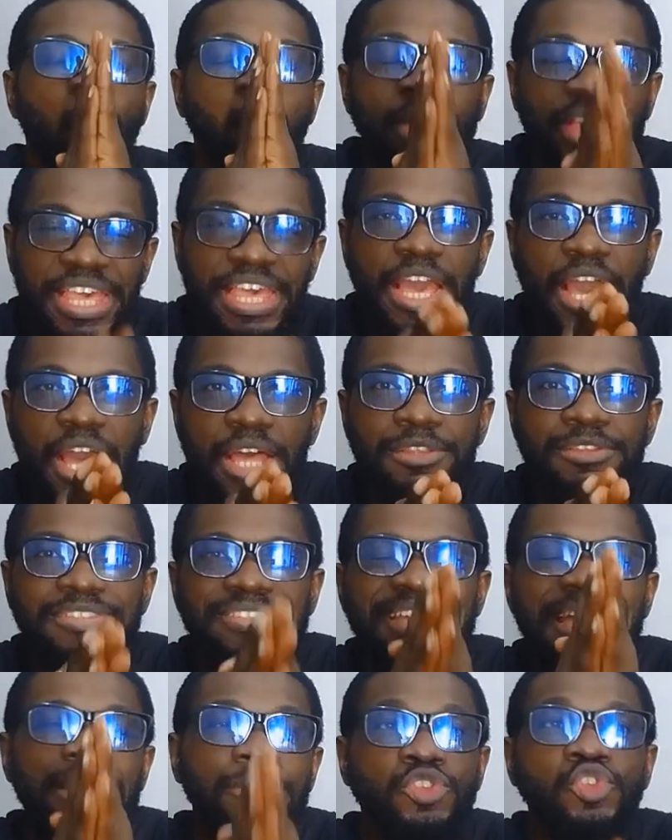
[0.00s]
we
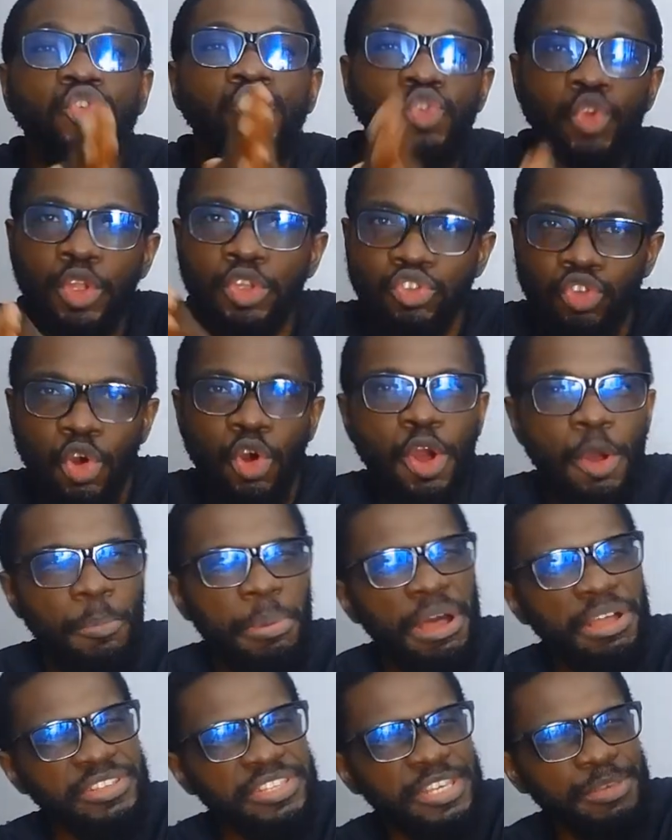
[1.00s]
tend to not talk
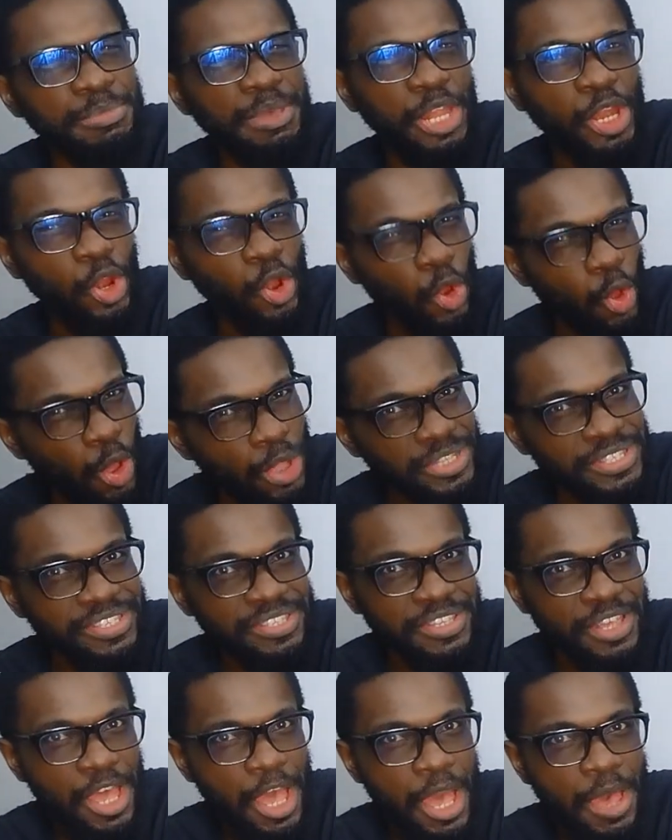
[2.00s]
about him a lot
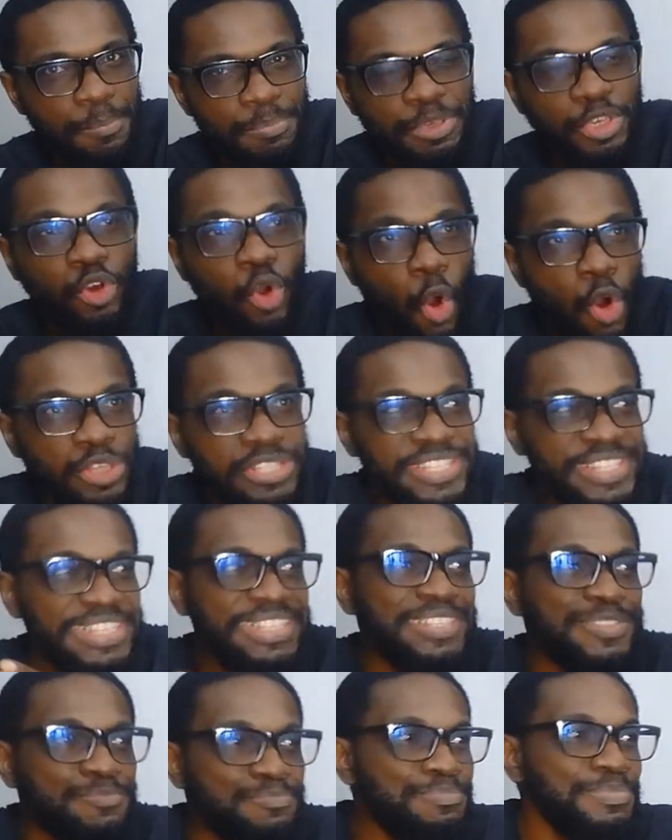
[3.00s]
because
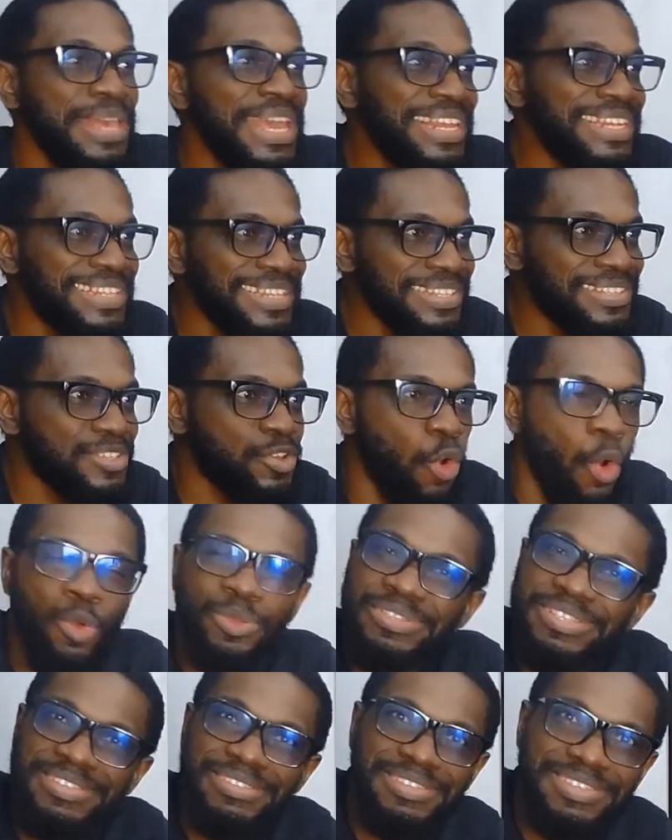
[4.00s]
he's made it
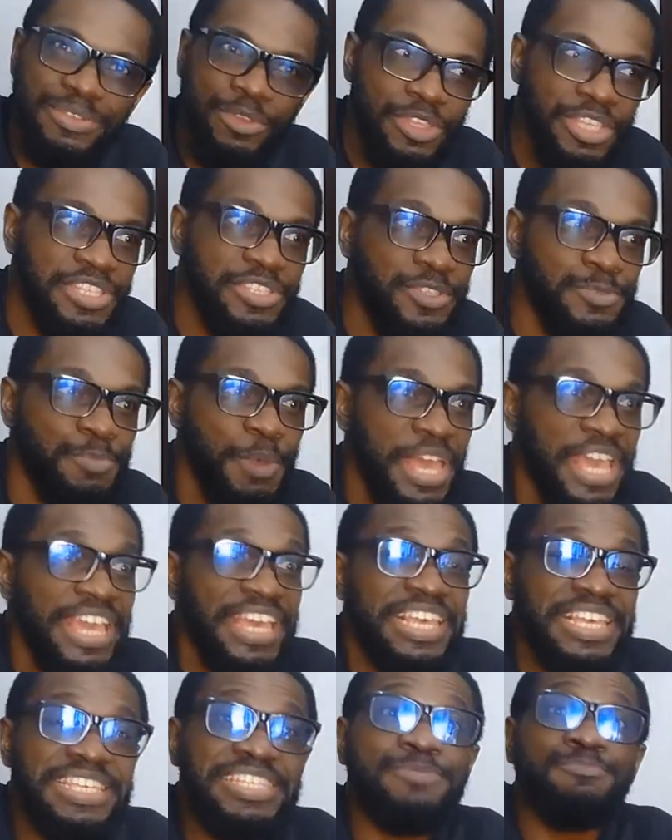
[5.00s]
he's
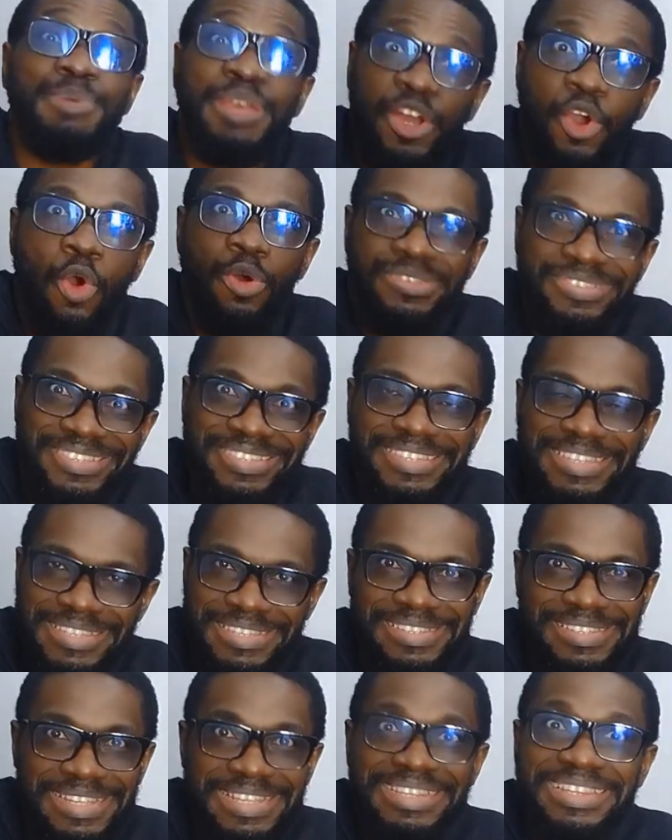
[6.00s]
been
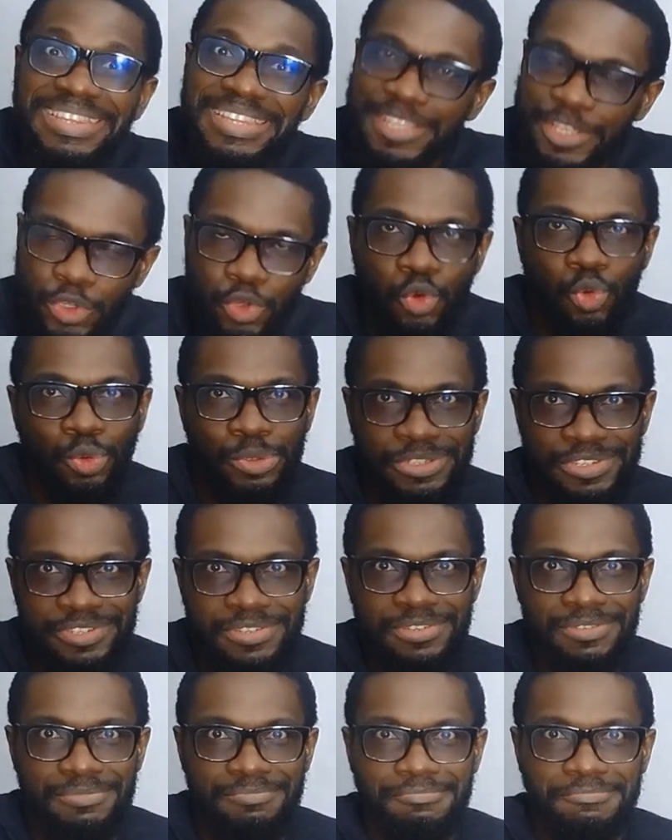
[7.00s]
consistently good.
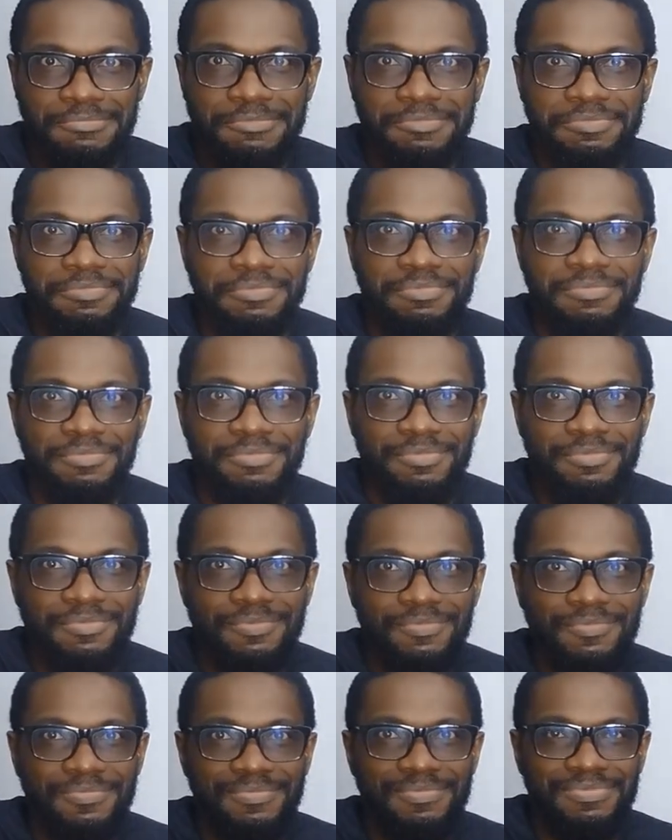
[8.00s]

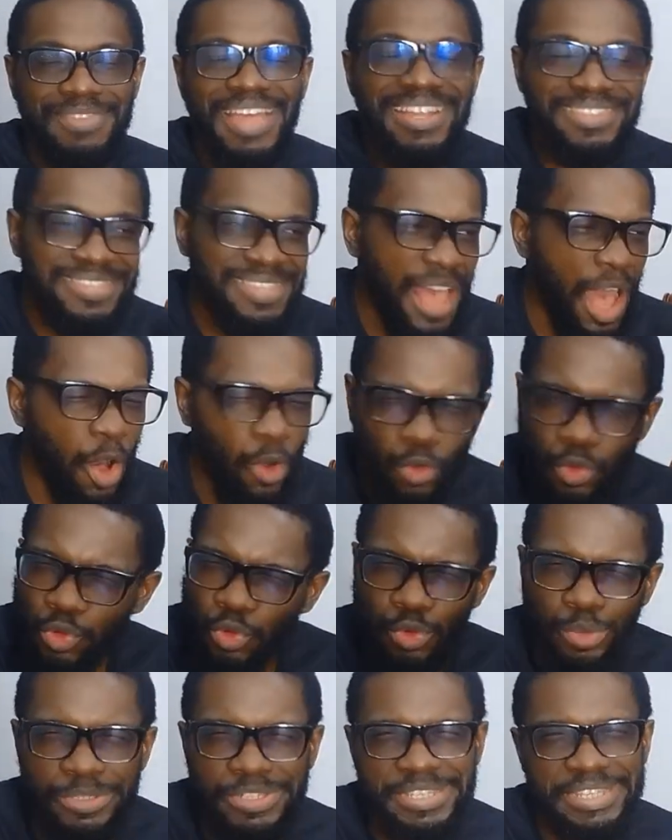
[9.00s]
That's how
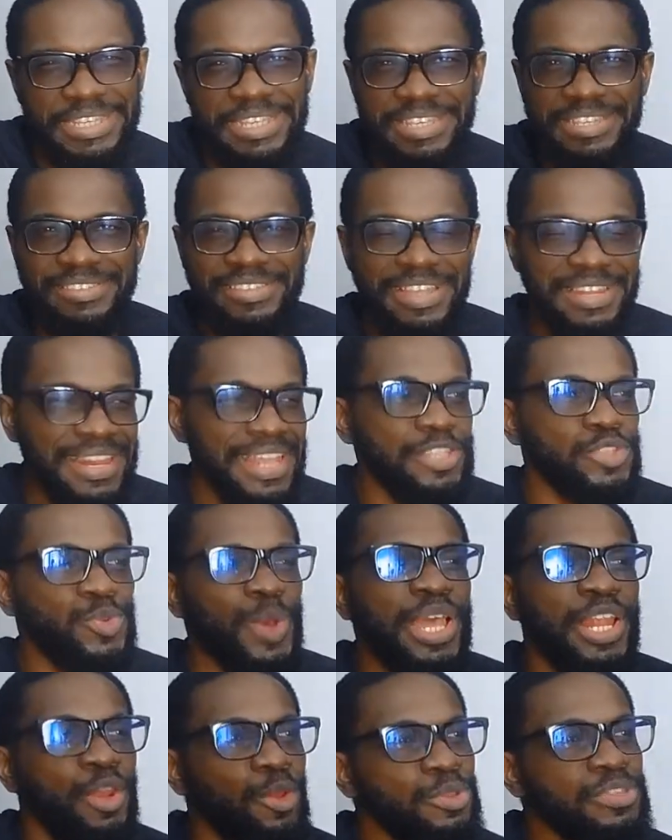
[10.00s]
good he is, and that's
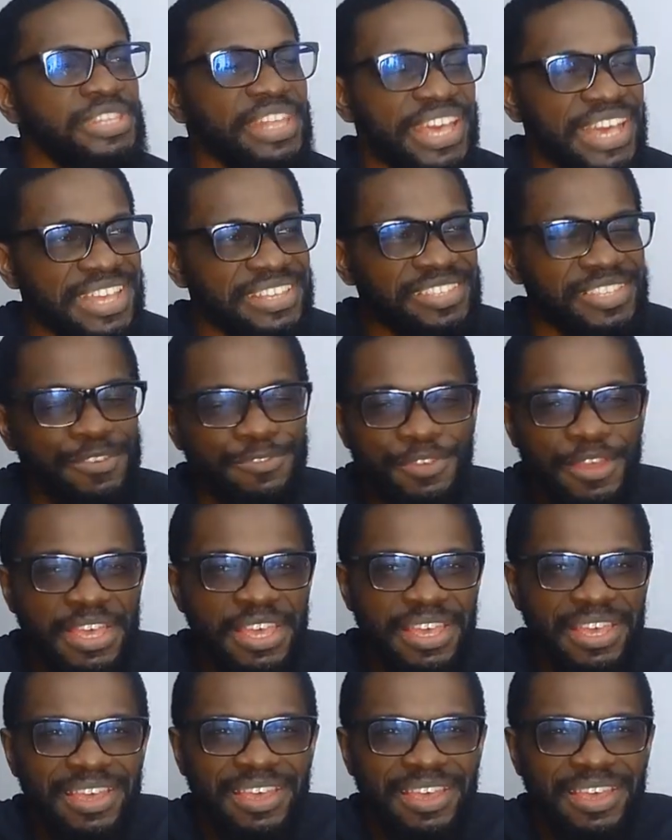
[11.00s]
why it looks like as if